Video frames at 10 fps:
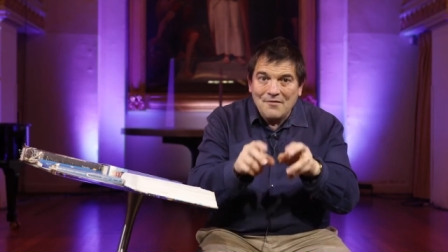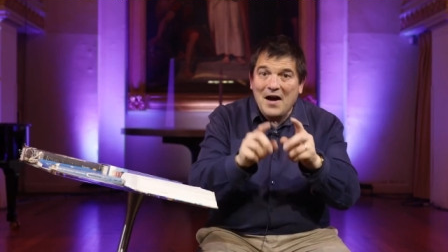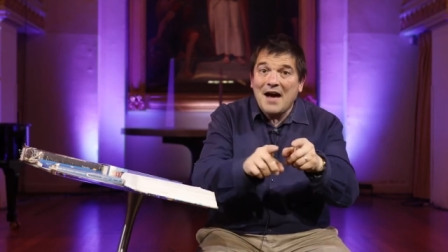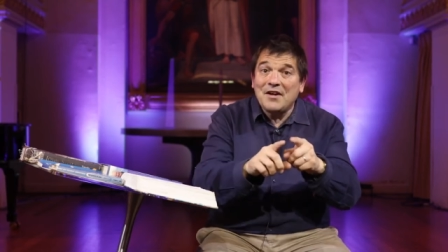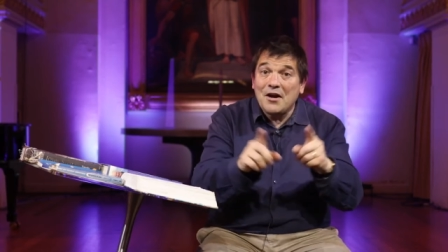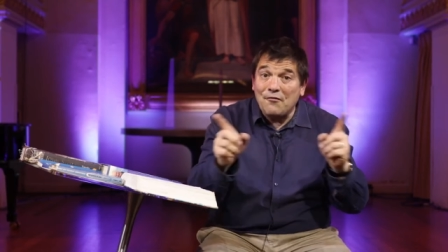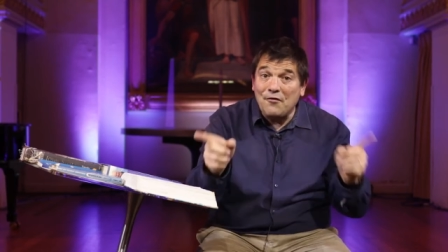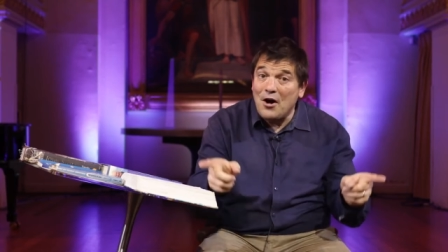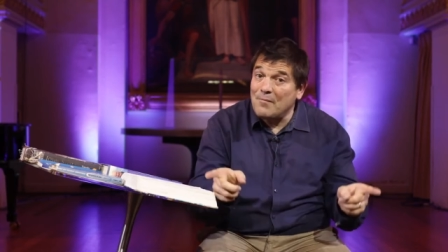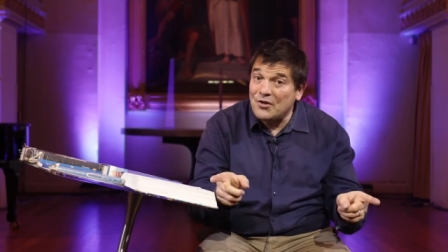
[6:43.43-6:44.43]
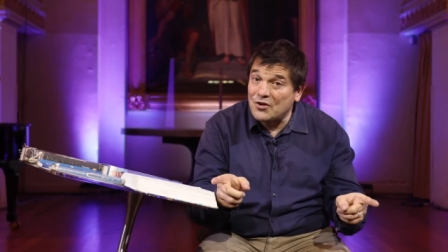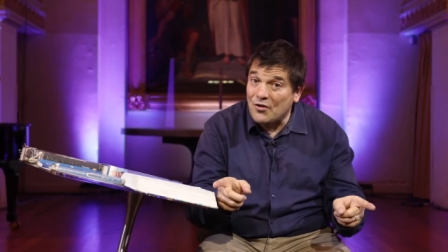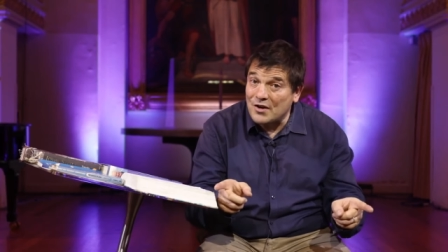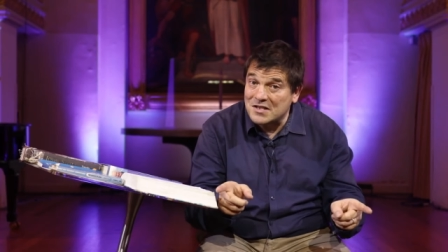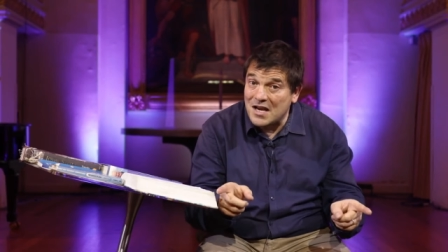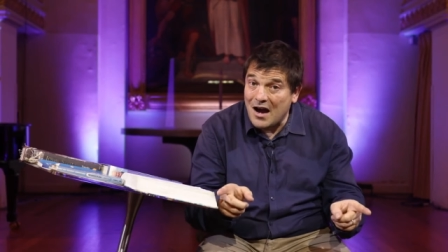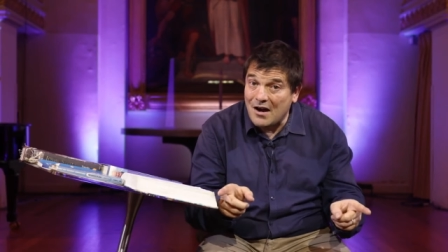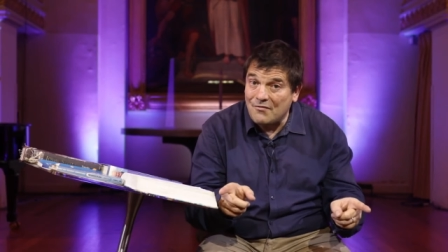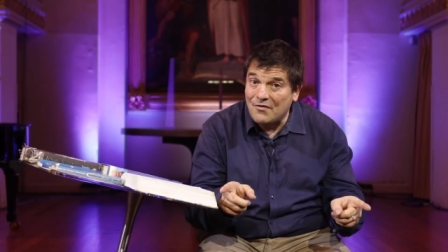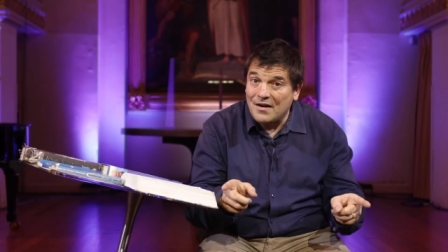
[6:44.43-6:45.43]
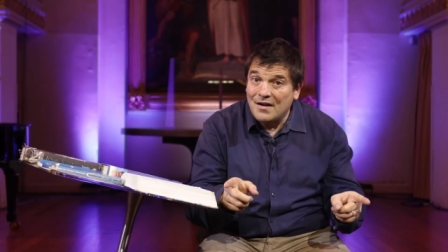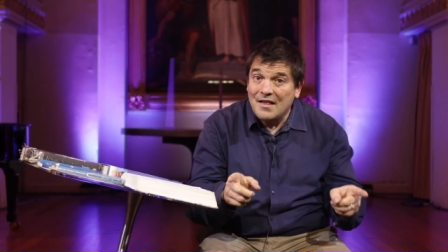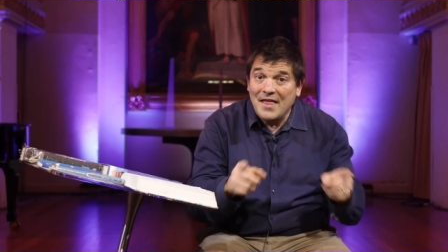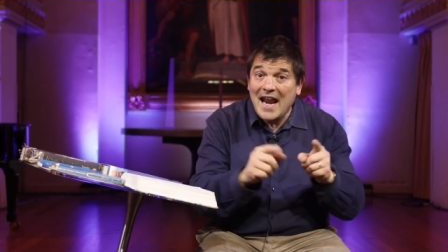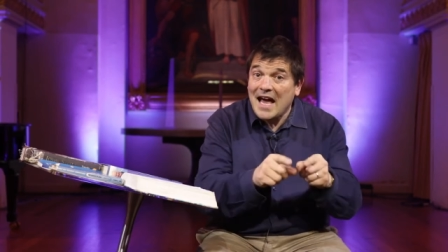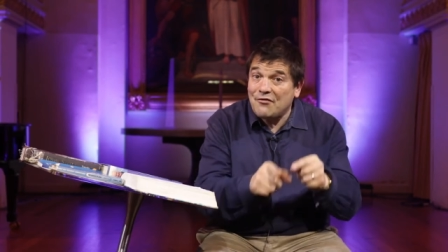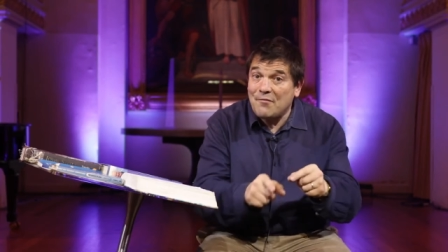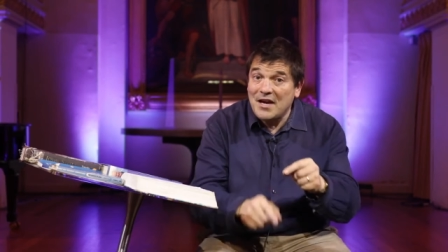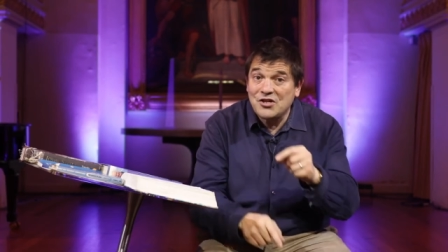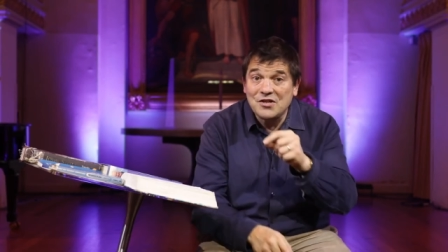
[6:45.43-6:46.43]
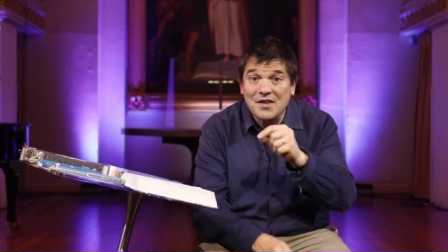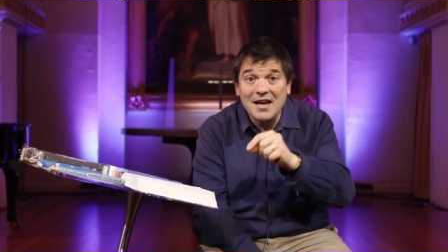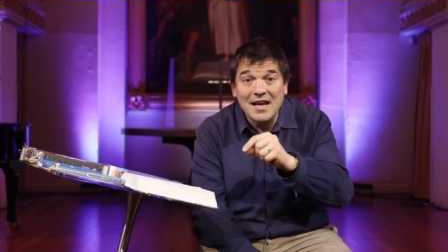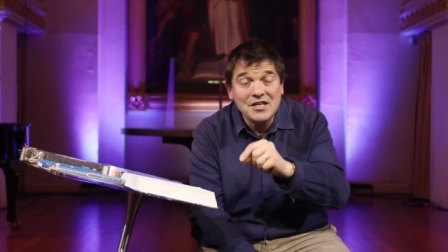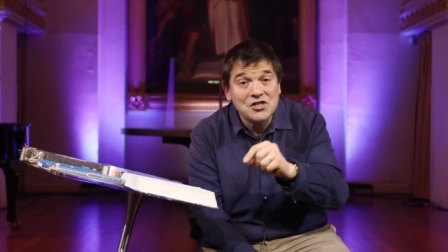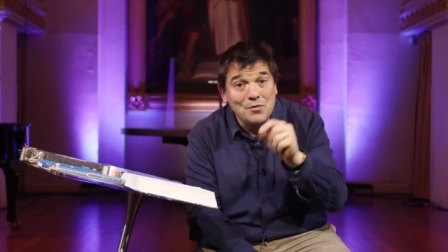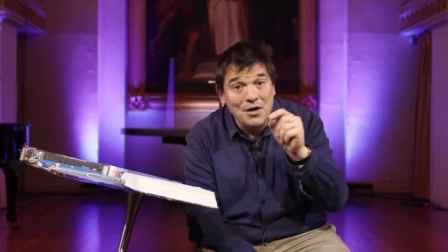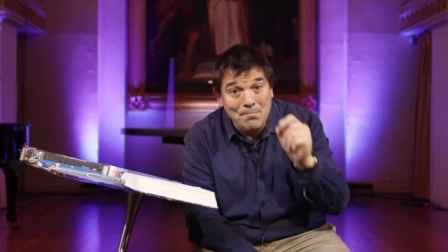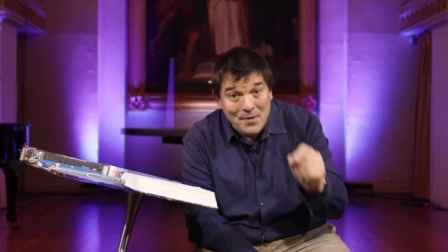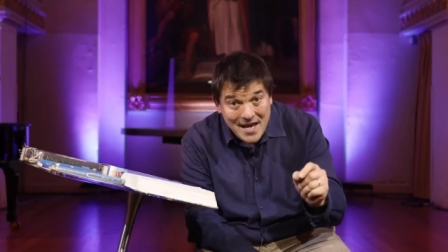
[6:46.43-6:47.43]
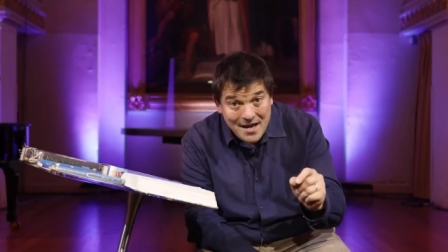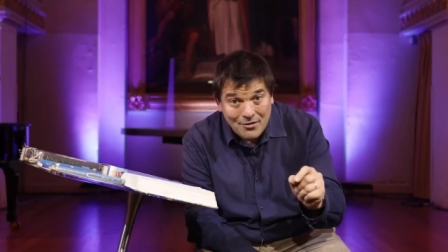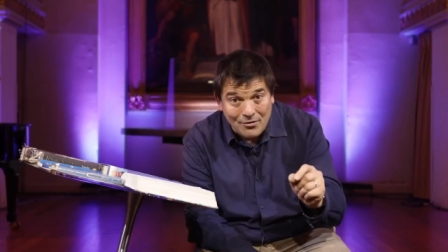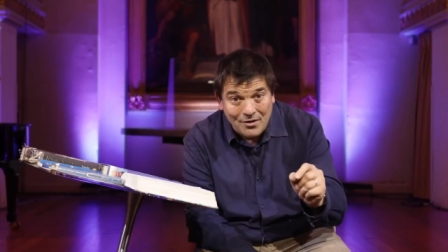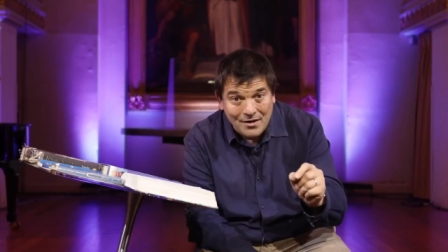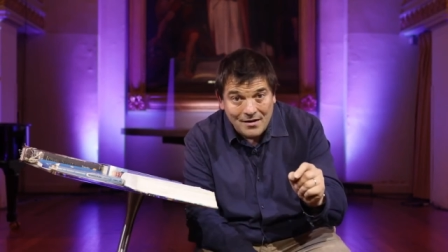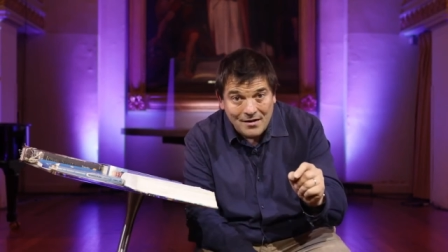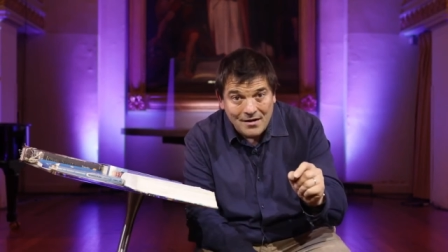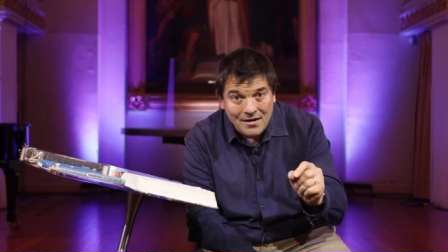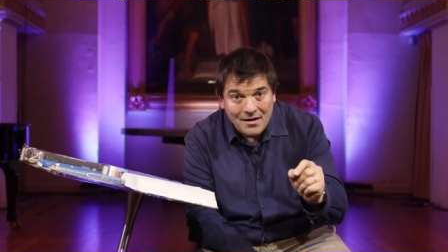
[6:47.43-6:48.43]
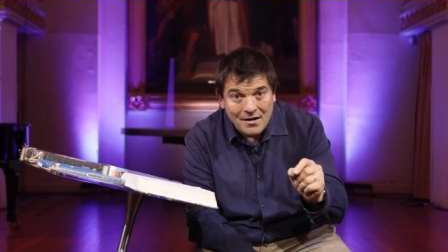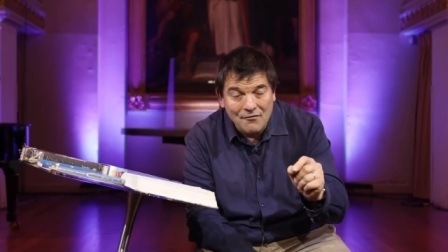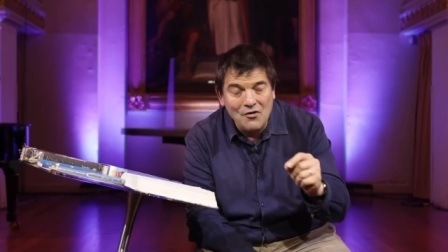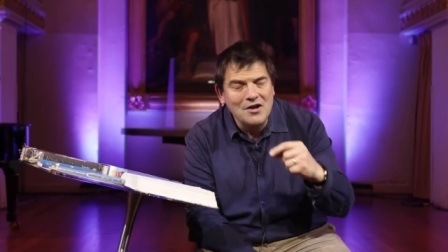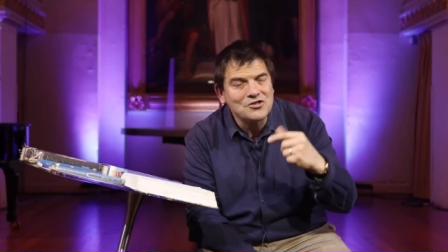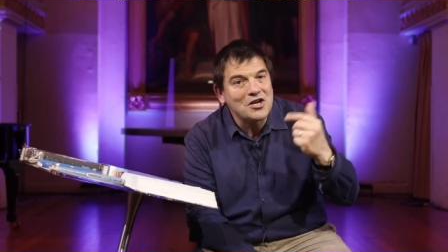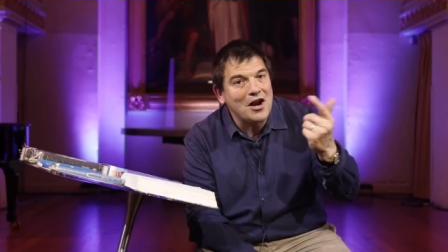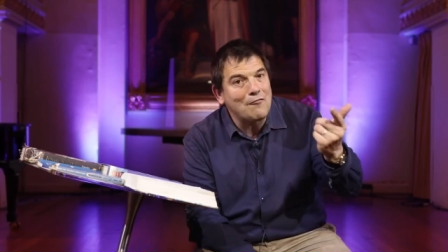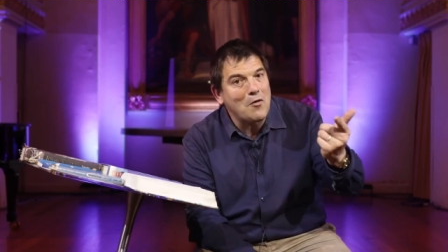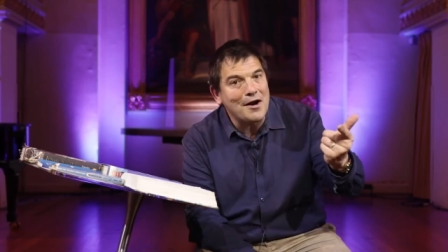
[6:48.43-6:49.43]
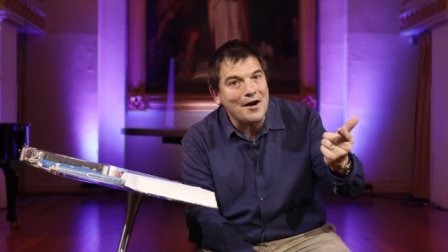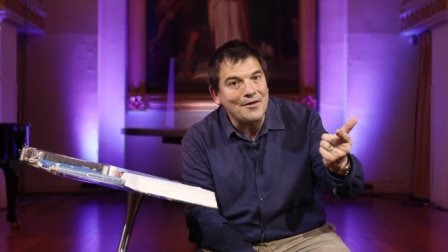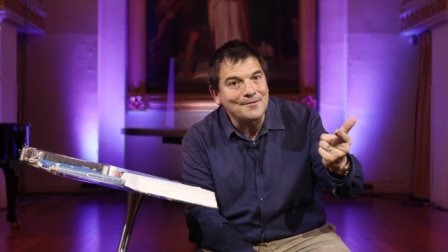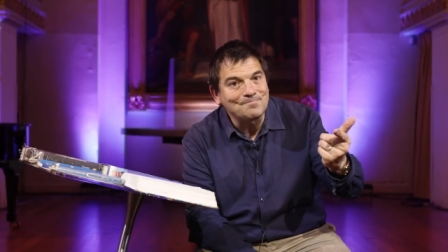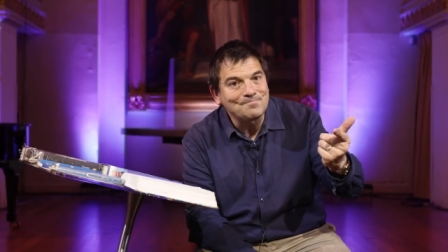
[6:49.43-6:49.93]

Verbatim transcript: For having affirmed that God is love, that affirmation then leads to an appeal for us to love one another.